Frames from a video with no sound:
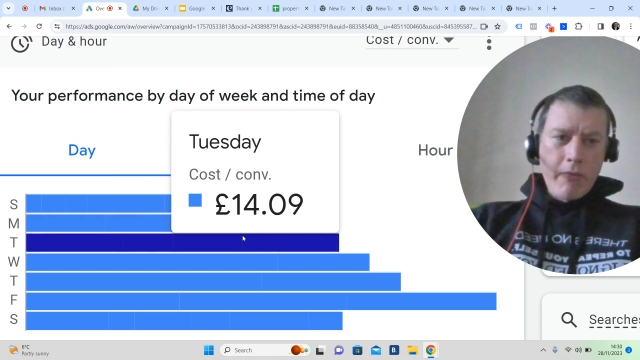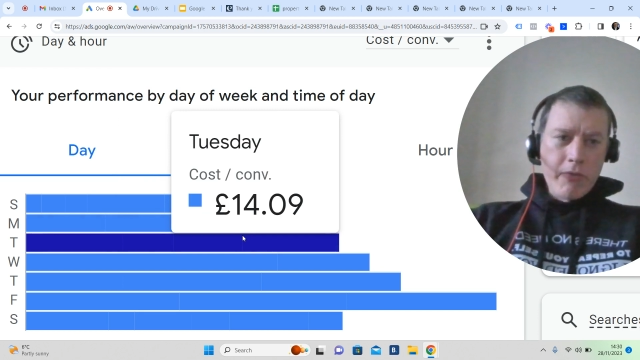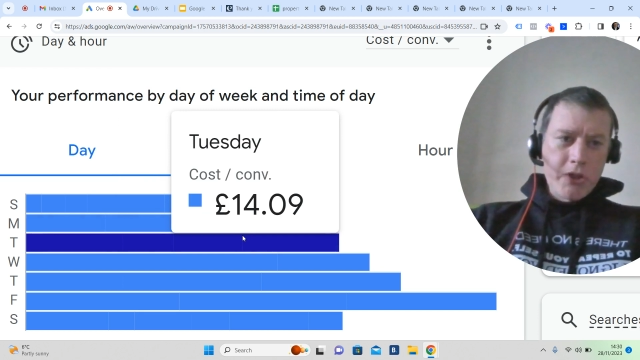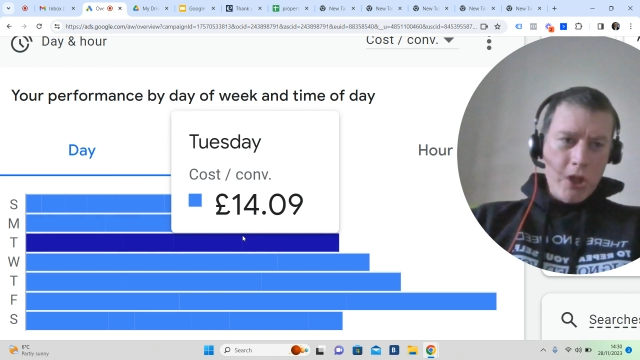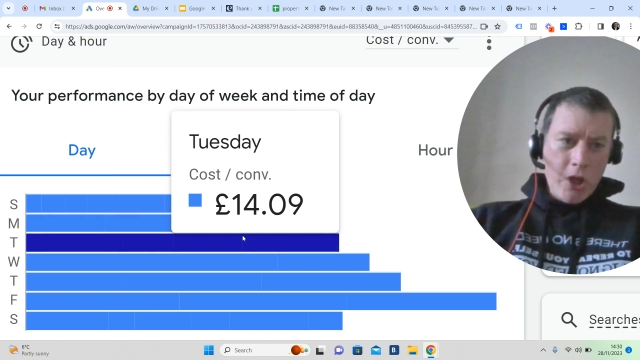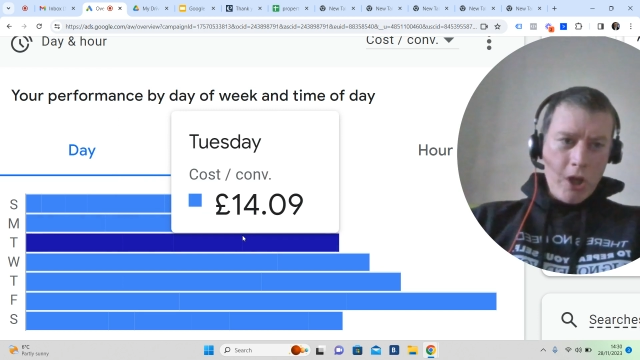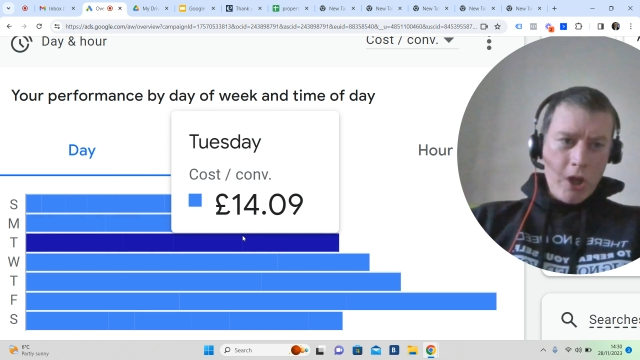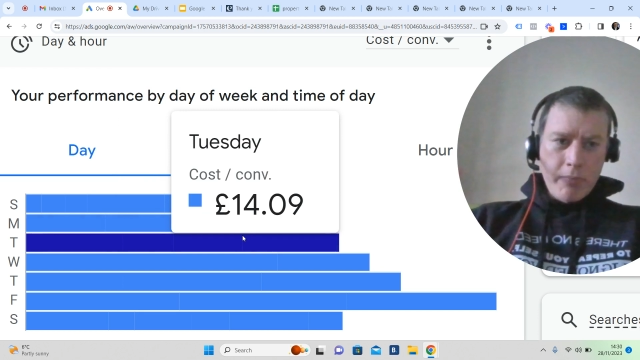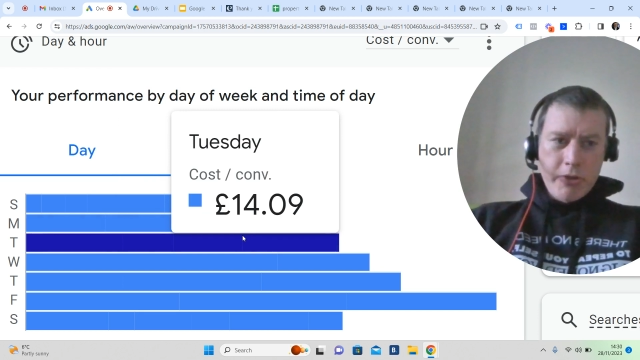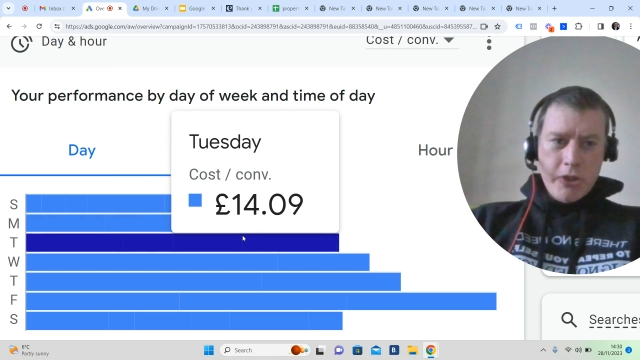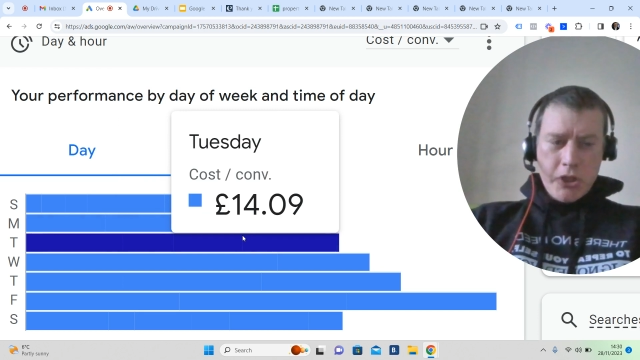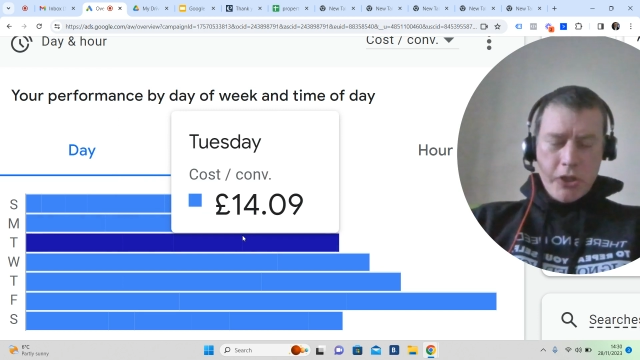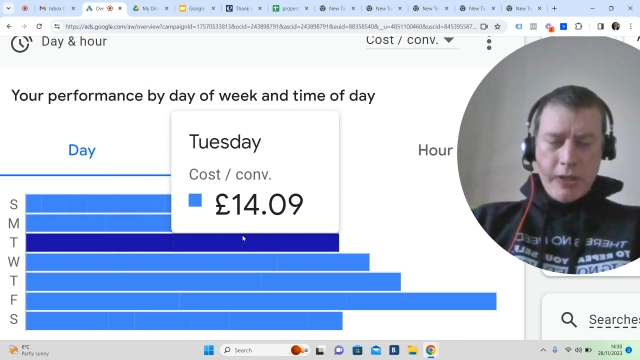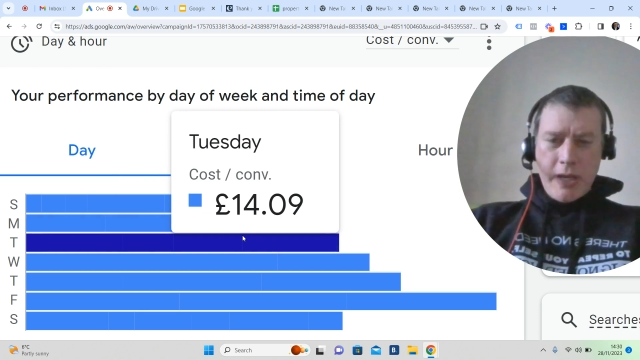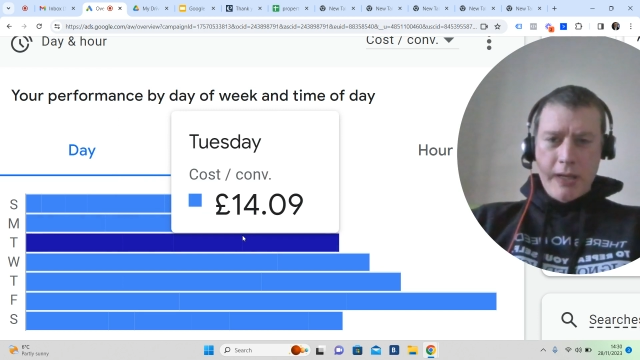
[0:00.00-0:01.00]
obviously the
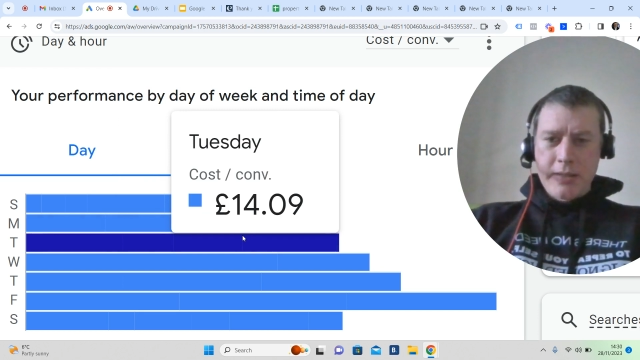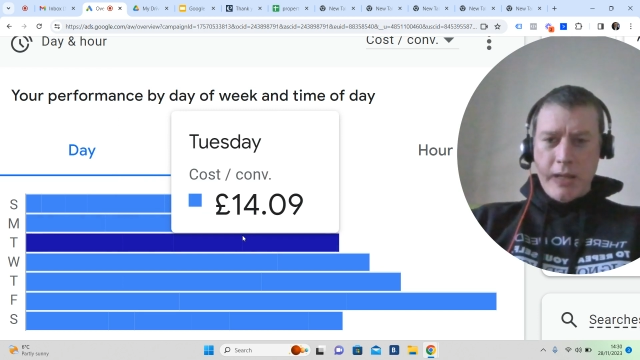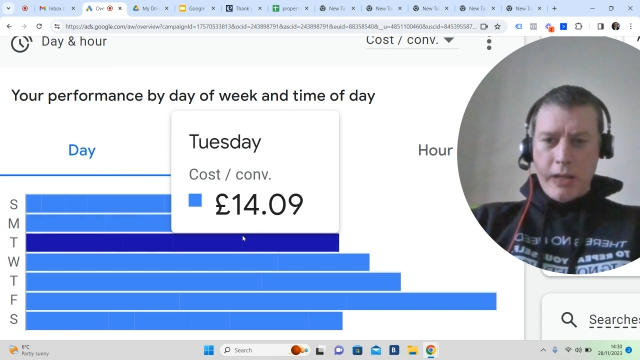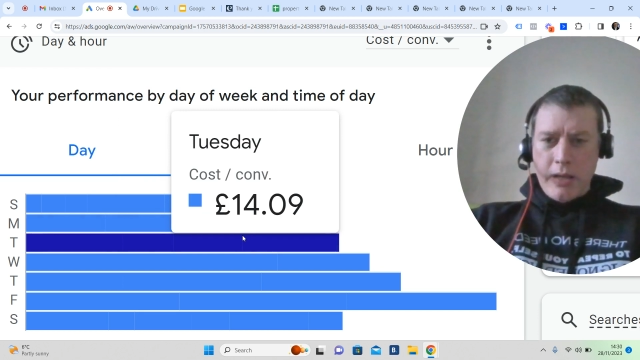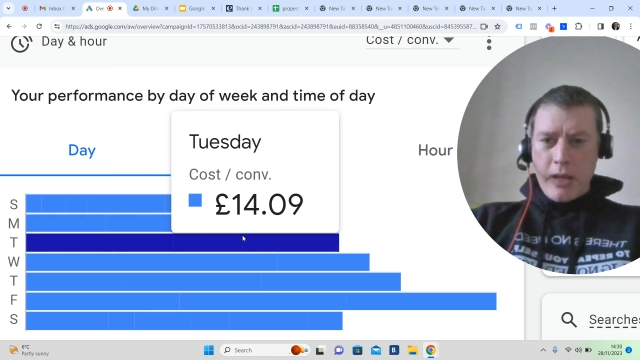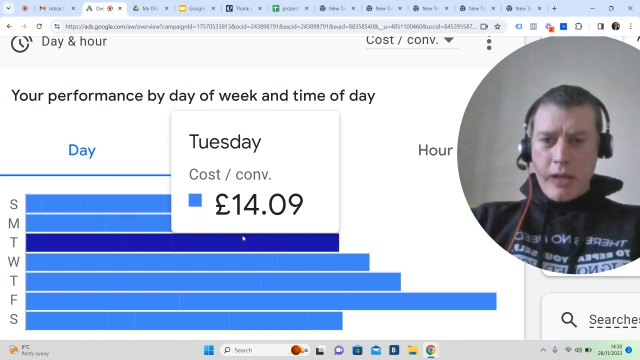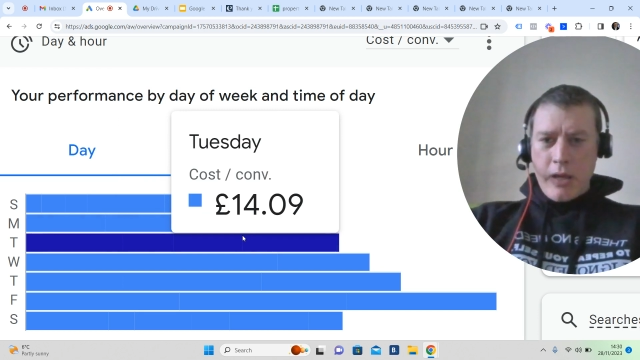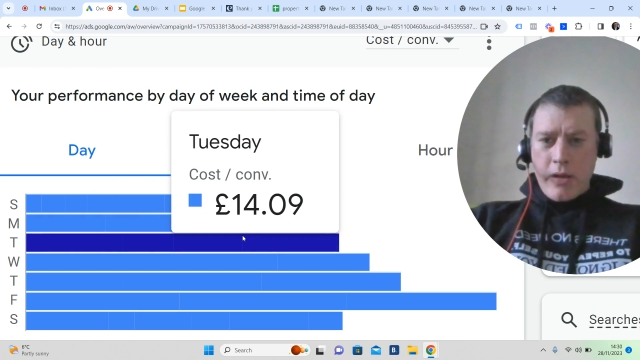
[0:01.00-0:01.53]
competition kicks in,